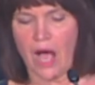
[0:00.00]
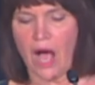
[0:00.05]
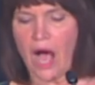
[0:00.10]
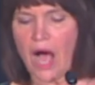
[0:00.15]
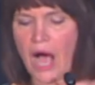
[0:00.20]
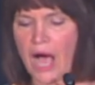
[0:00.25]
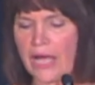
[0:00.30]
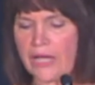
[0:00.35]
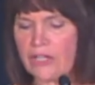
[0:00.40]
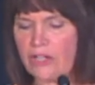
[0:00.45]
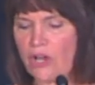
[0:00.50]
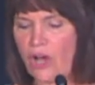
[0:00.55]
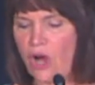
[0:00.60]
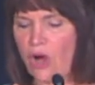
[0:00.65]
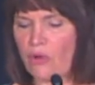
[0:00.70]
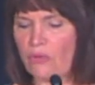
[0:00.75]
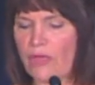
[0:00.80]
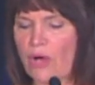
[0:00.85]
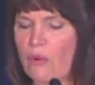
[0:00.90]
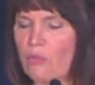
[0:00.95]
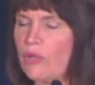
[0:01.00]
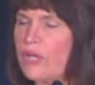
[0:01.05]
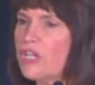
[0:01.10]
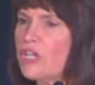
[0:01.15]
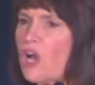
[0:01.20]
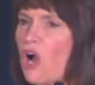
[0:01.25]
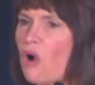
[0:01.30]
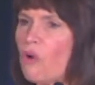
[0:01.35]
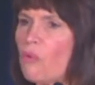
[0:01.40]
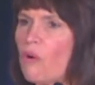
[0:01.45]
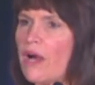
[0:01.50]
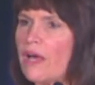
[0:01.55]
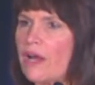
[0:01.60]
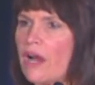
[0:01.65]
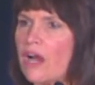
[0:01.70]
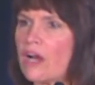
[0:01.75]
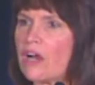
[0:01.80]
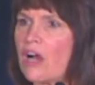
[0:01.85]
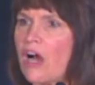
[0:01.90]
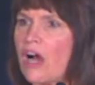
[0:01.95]
I know that we don't want
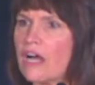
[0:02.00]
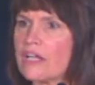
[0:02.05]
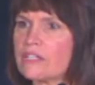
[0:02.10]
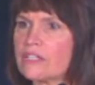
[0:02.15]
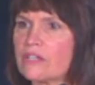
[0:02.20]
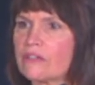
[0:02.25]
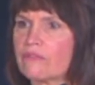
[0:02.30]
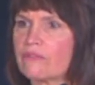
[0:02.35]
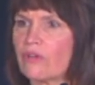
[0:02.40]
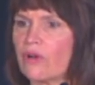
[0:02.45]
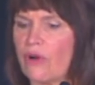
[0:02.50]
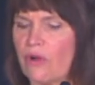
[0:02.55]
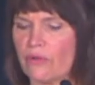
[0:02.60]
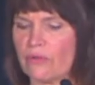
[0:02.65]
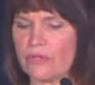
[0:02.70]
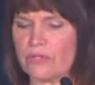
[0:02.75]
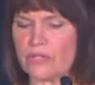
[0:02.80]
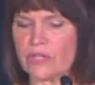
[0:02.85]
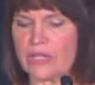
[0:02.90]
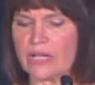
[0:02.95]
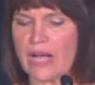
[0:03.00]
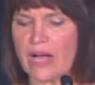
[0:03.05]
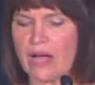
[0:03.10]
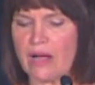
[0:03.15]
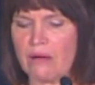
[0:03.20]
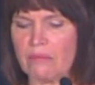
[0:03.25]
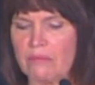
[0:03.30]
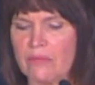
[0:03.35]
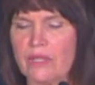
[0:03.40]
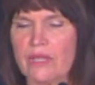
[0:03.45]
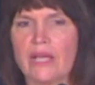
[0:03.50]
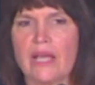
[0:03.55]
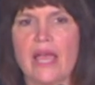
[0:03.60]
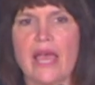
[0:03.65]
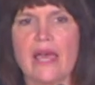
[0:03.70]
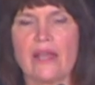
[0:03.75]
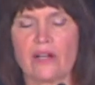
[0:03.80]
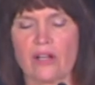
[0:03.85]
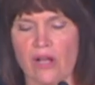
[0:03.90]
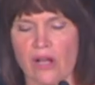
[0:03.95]
our cost of growth to come
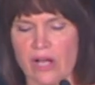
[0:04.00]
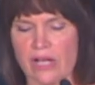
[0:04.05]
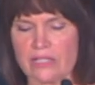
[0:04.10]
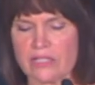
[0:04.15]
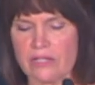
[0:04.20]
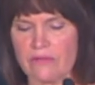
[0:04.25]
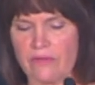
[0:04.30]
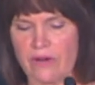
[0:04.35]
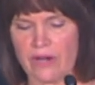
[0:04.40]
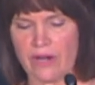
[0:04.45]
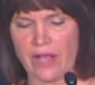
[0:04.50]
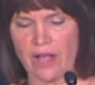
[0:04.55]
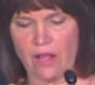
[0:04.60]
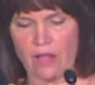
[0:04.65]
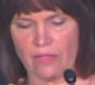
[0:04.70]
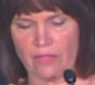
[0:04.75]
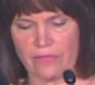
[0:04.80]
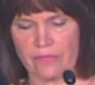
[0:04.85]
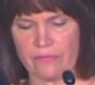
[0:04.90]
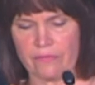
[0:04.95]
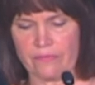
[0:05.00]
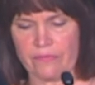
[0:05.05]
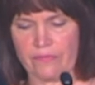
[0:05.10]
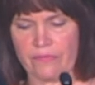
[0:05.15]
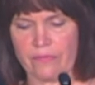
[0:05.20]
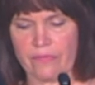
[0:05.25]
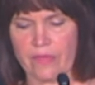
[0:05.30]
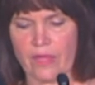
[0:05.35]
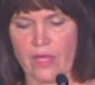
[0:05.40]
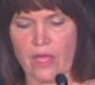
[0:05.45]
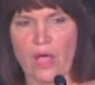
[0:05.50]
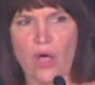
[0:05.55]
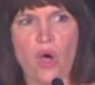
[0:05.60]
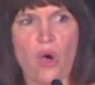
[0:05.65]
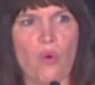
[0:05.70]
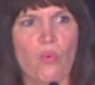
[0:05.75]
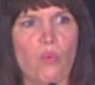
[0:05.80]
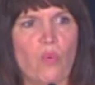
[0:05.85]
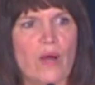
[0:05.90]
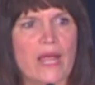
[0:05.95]
at a cost of our health.
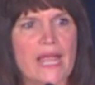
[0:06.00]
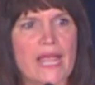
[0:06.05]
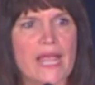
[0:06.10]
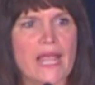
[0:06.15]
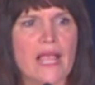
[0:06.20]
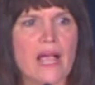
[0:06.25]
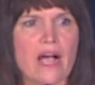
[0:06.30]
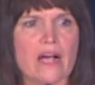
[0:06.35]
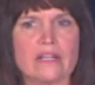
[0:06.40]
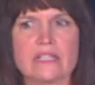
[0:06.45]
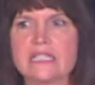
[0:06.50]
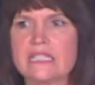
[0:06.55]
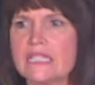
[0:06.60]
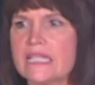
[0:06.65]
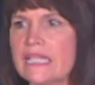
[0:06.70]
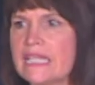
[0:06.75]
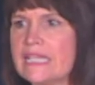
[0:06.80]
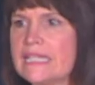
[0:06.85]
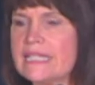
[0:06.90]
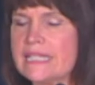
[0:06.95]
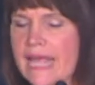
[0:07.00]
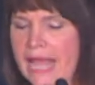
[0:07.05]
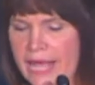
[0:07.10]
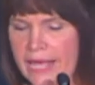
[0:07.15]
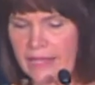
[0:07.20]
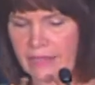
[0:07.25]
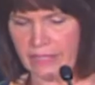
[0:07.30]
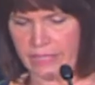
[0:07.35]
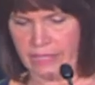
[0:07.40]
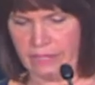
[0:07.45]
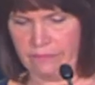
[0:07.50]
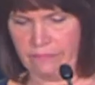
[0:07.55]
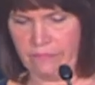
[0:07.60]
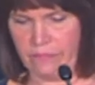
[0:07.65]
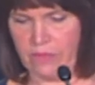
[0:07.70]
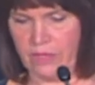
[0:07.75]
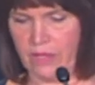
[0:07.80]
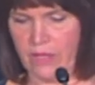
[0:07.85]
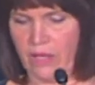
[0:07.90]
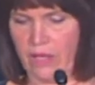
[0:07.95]
We are seeing daily
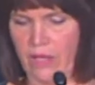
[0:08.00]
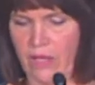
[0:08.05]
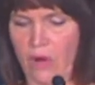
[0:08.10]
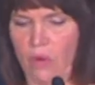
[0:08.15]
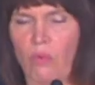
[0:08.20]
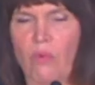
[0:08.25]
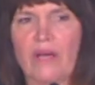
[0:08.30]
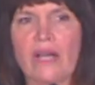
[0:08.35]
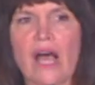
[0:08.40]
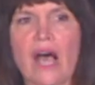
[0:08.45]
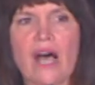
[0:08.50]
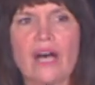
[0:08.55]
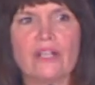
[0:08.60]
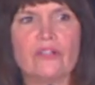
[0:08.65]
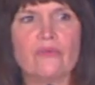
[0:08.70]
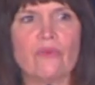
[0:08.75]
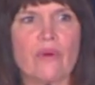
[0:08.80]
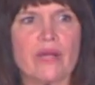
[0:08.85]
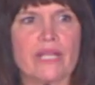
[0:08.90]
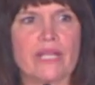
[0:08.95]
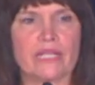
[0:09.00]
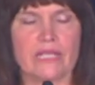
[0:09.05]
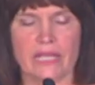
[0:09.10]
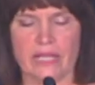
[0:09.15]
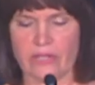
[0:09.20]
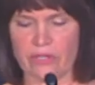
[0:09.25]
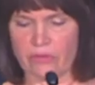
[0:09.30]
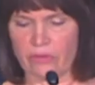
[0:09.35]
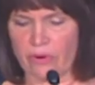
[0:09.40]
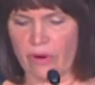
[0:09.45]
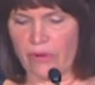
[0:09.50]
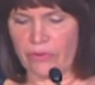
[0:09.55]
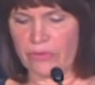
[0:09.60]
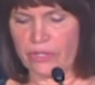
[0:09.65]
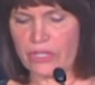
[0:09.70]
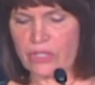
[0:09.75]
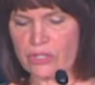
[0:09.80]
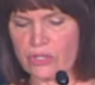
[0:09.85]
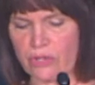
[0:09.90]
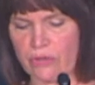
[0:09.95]
what unregulated growth
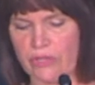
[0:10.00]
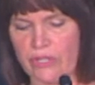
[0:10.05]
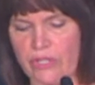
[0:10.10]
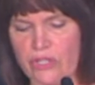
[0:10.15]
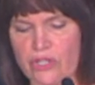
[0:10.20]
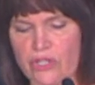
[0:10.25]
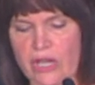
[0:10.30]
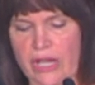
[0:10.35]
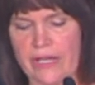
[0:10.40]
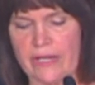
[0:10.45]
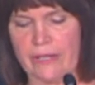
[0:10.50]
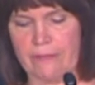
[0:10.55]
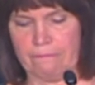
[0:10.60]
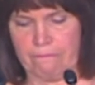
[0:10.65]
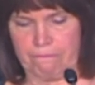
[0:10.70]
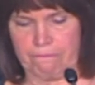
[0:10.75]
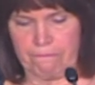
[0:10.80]
is doing to China.